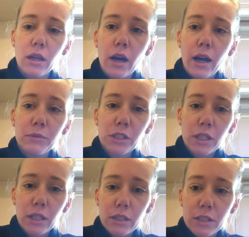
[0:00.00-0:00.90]
I'm just
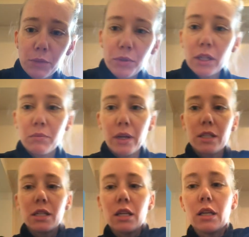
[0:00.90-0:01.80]
gonna dip it in my
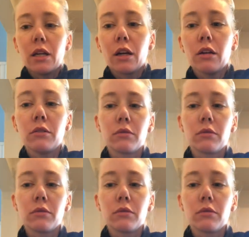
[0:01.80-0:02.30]
tea here,